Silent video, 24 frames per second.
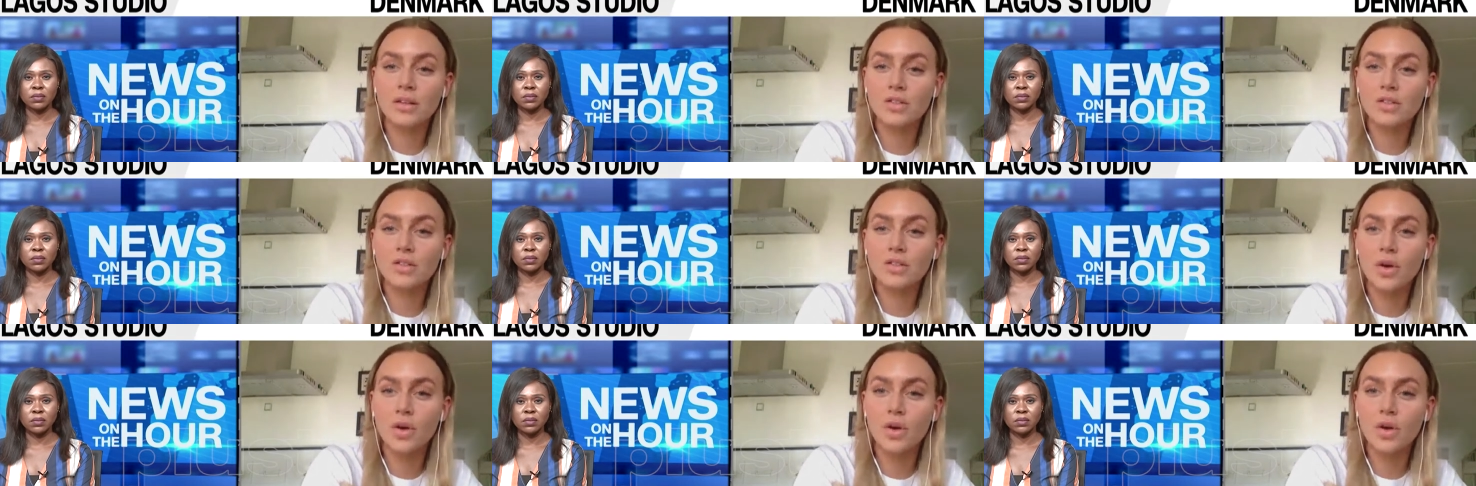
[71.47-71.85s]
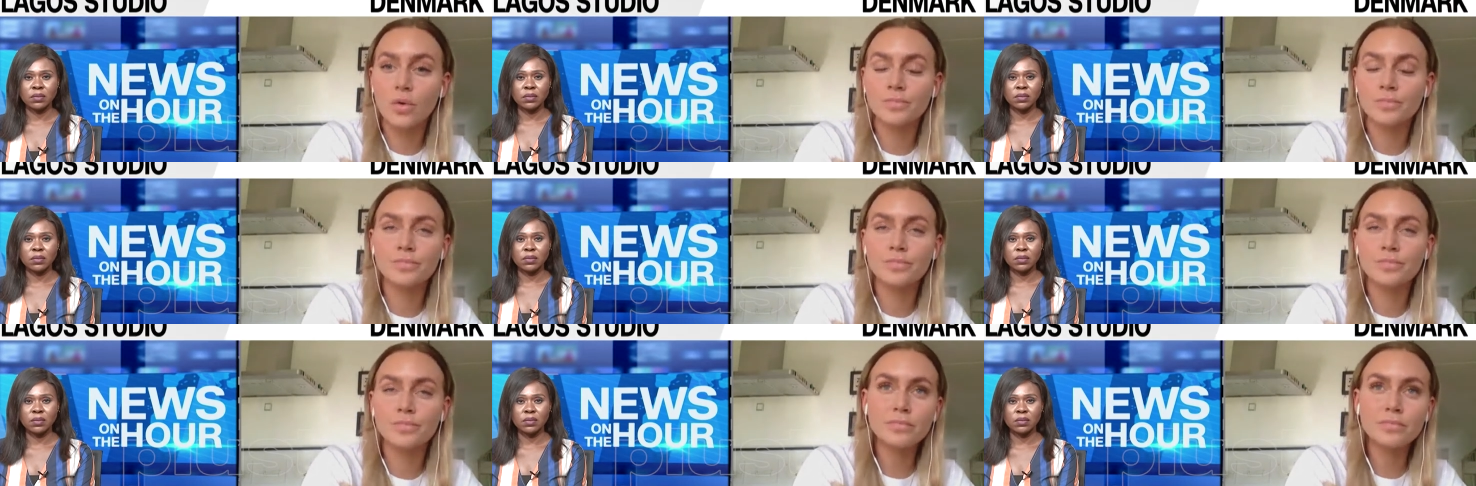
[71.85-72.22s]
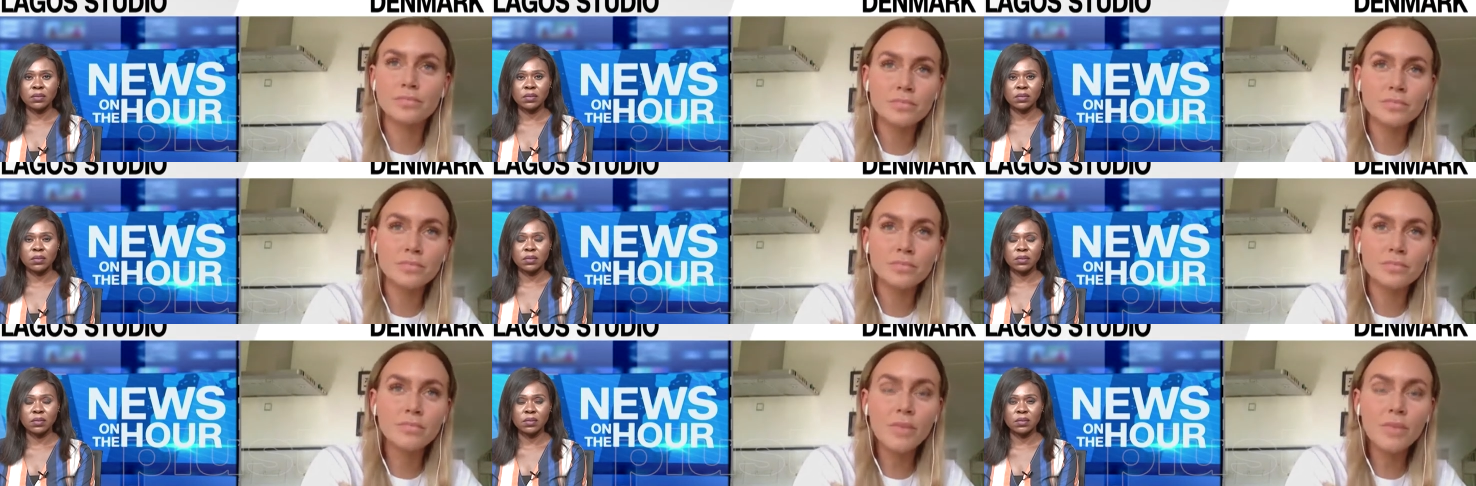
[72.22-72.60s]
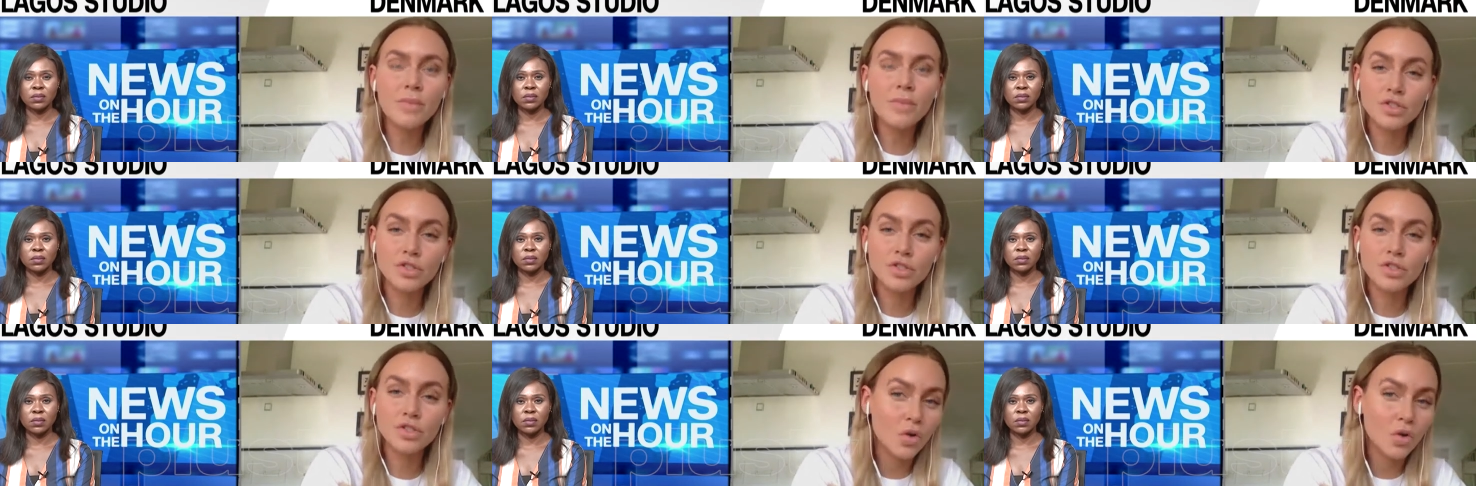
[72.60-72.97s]
Speaker 1: So,
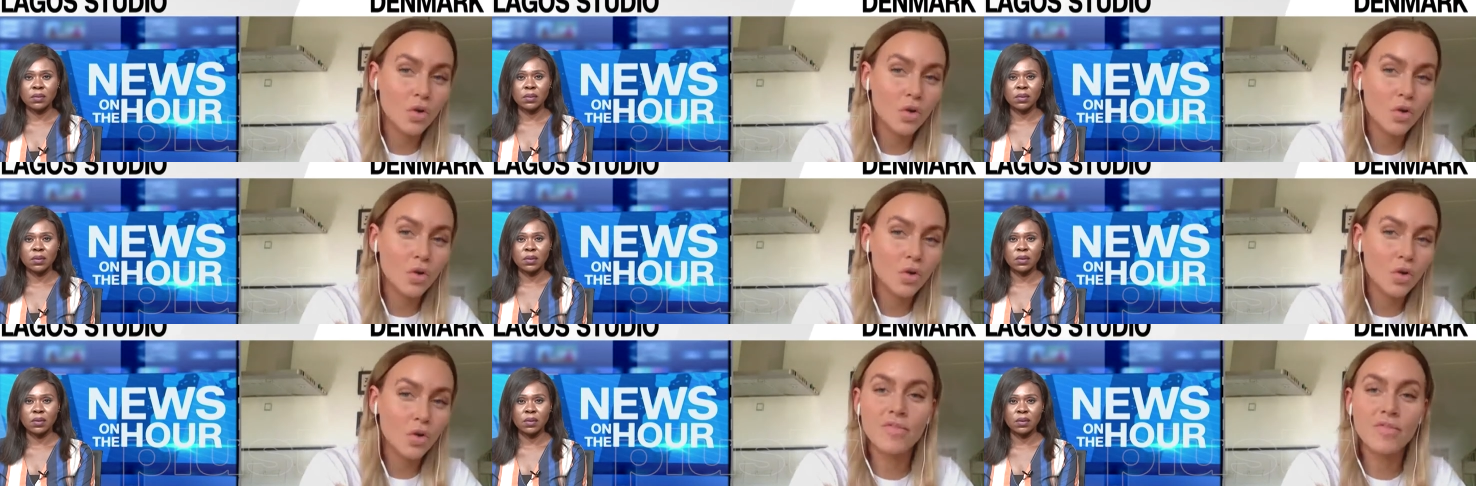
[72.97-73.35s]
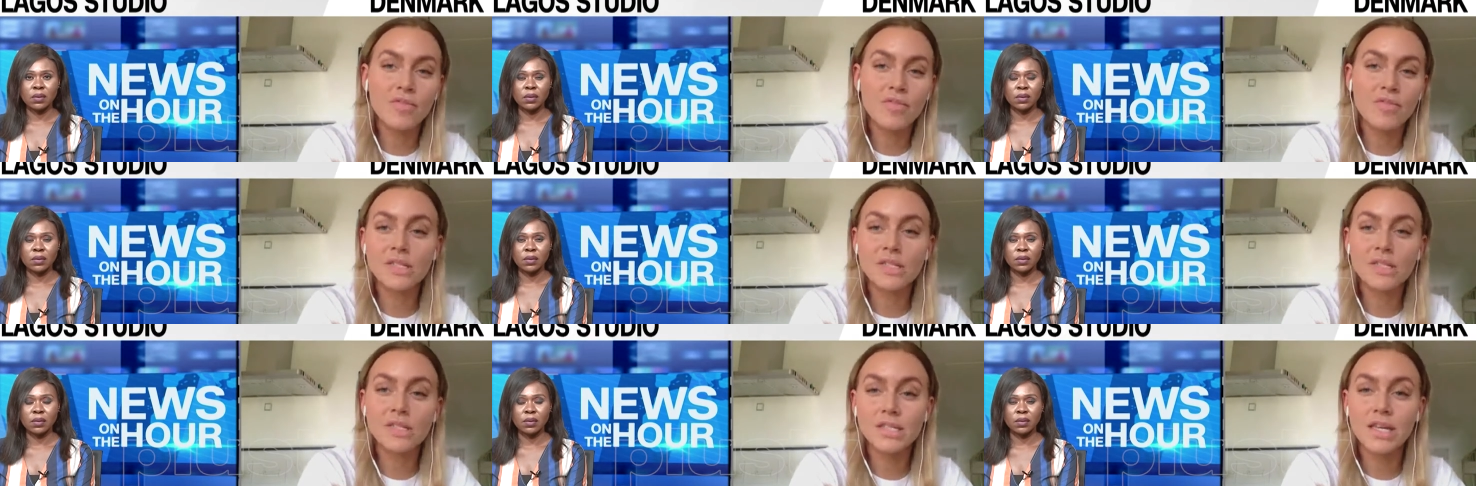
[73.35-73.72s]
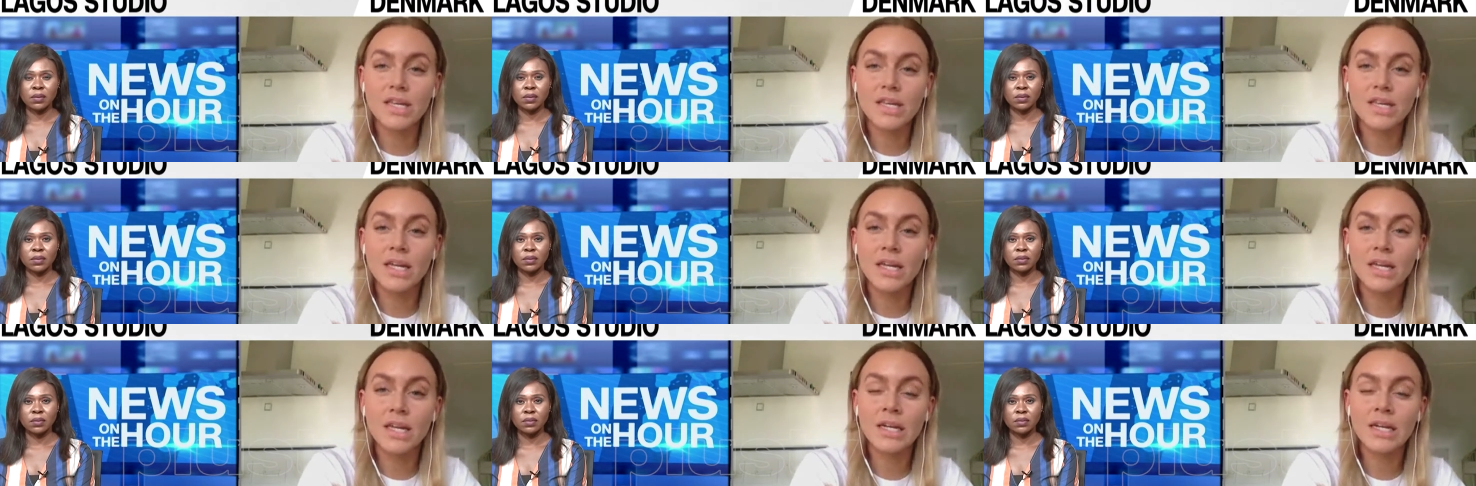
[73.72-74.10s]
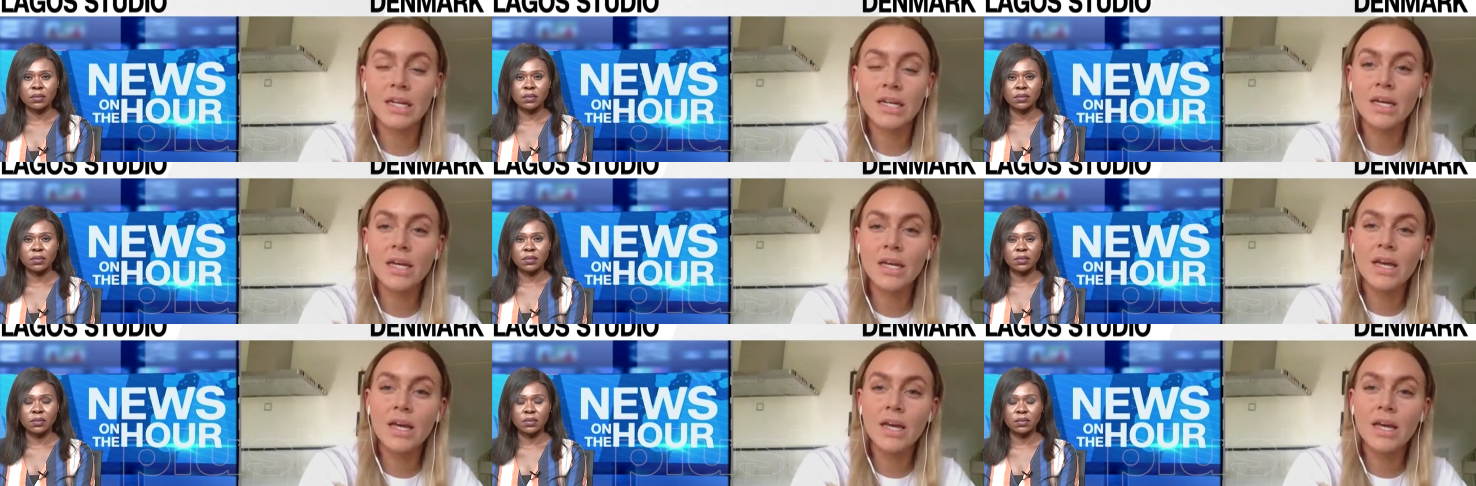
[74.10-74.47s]
so far we haven't
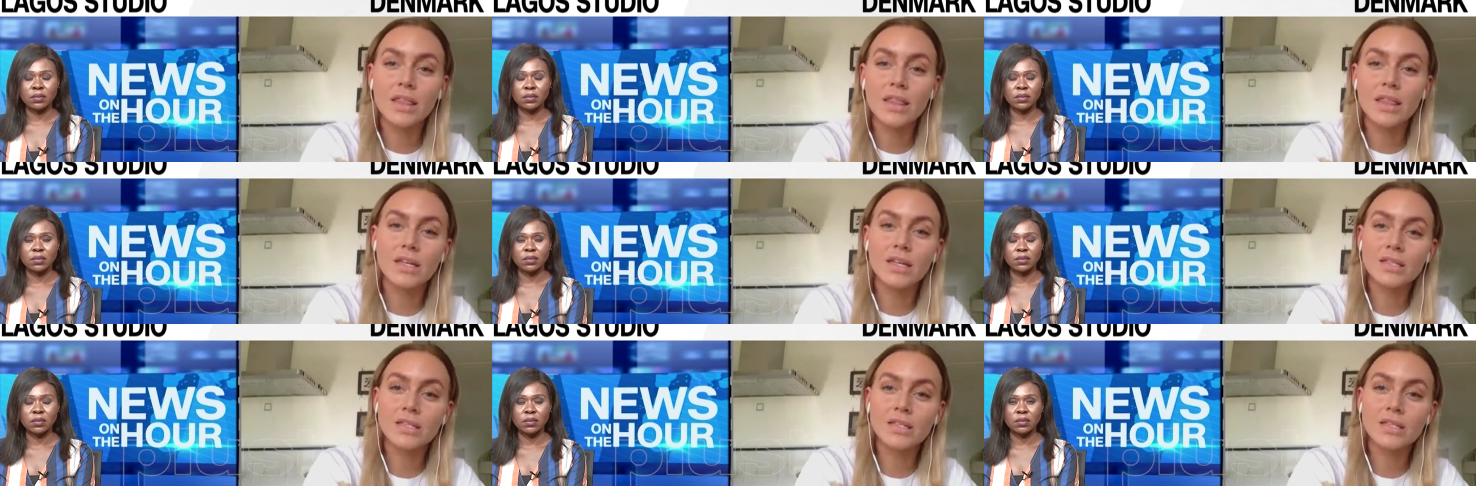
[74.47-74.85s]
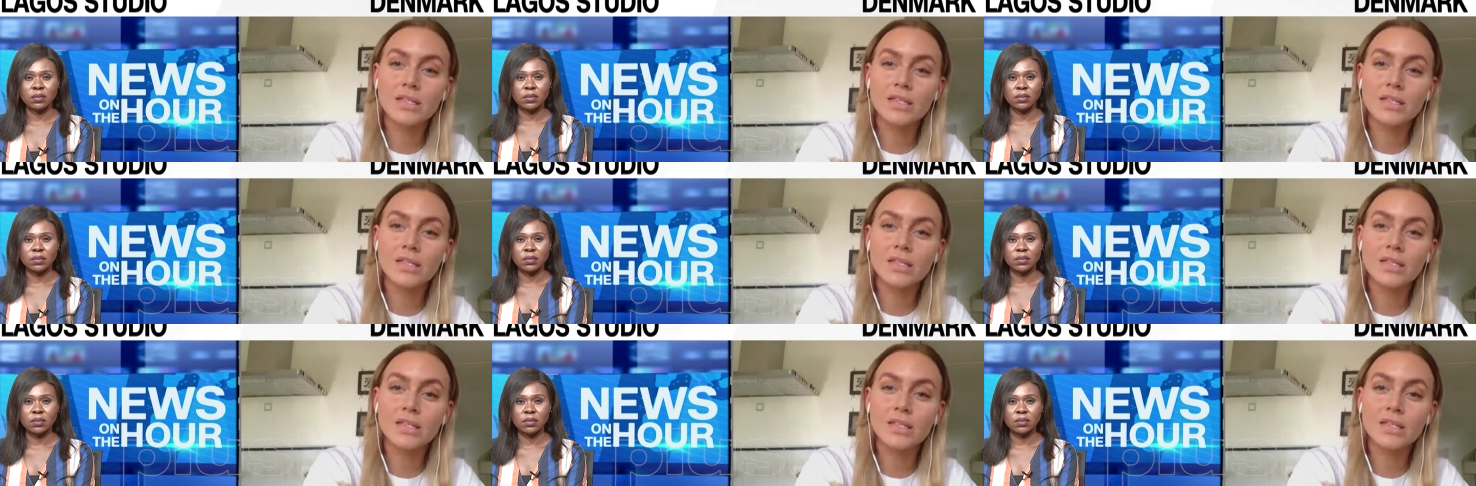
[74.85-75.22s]
seen this